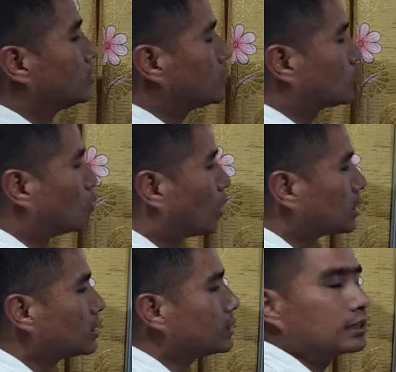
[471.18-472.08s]
this
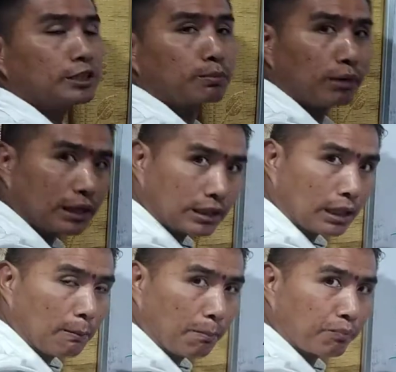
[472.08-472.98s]
water is split
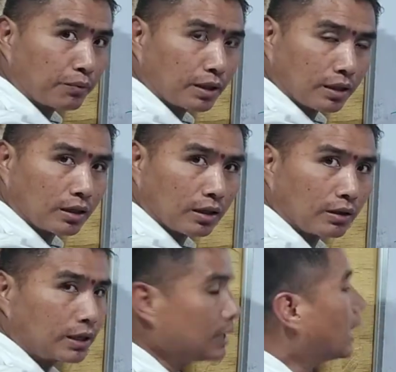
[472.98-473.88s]
up,
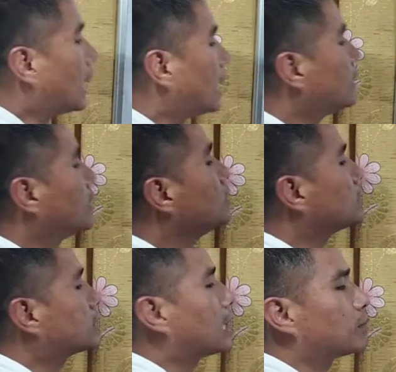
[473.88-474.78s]
okay, and then
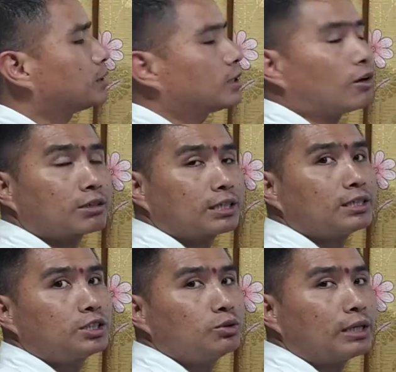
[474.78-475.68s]
this carbon dioxide
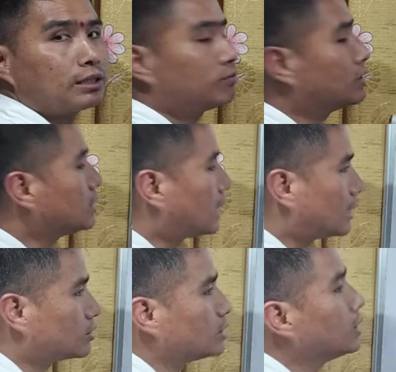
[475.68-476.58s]
is united with the
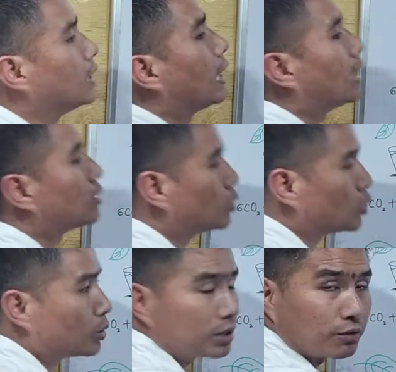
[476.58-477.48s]
hydrogen and
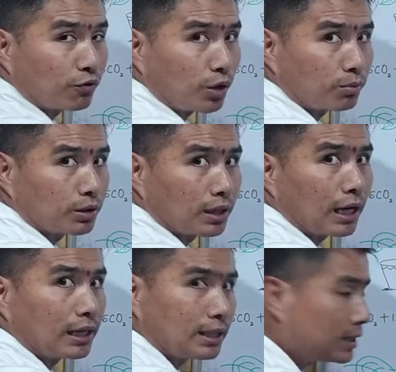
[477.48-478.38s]
glucose is formed,
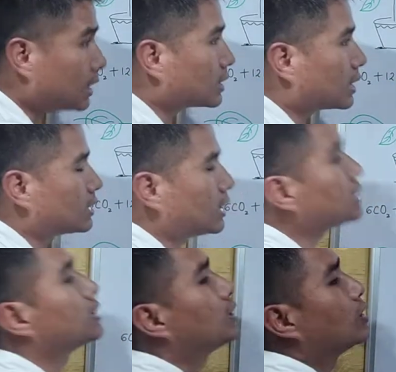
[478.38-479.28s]
and in that
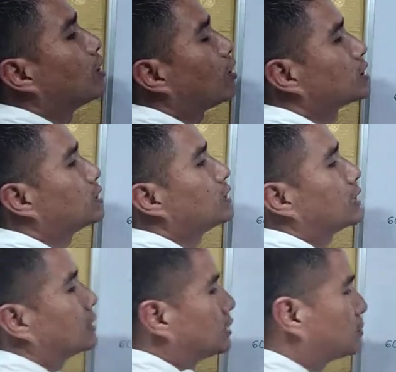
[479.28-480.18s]
context oxygen
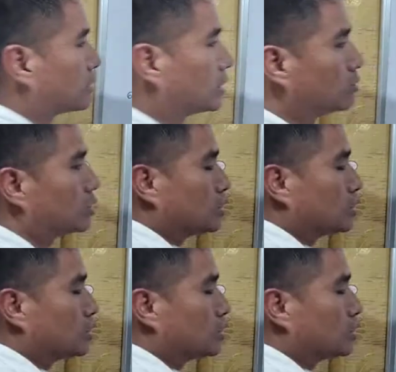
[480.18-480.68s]
gas is produced.